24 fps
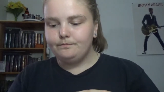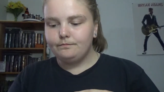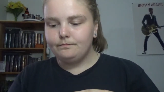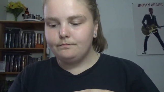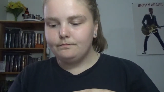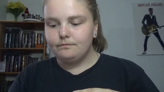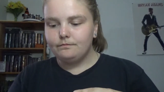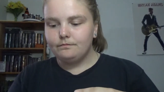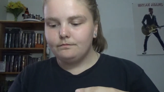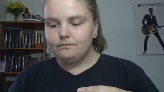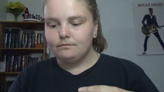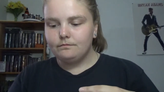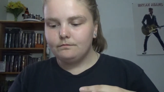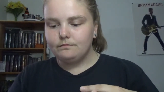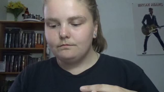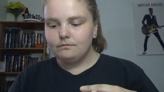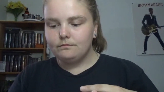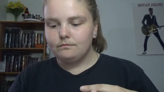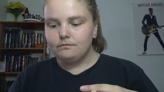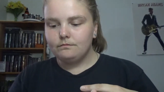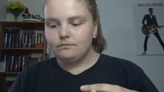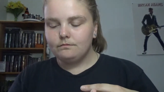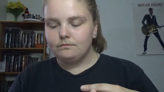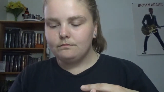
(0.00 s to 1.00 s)

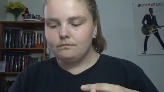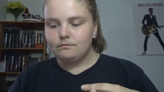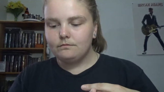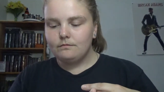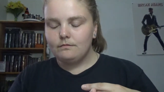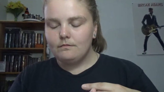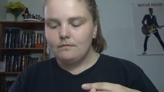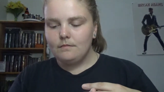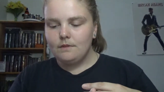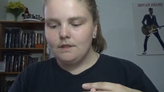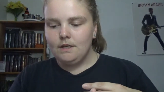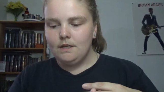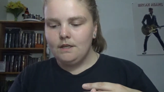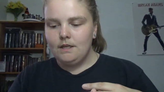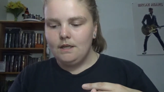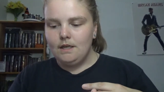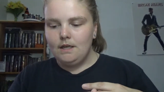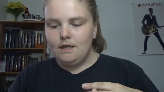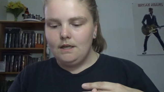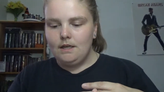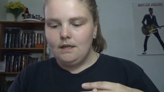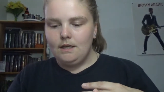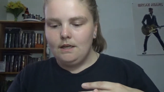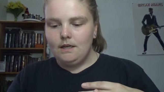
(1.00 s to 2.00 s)

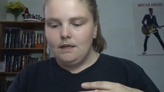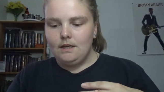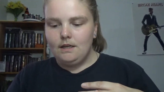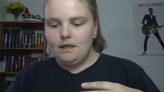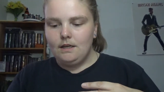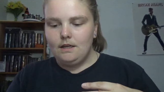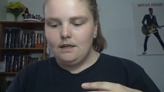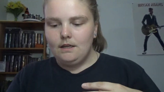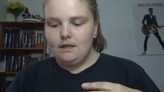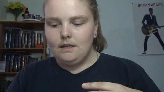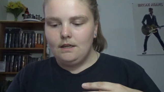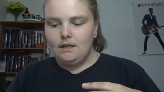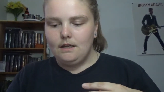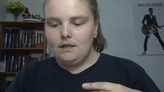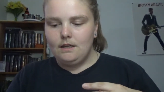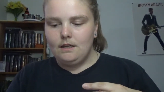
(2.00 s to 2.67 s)
Nobody speaks.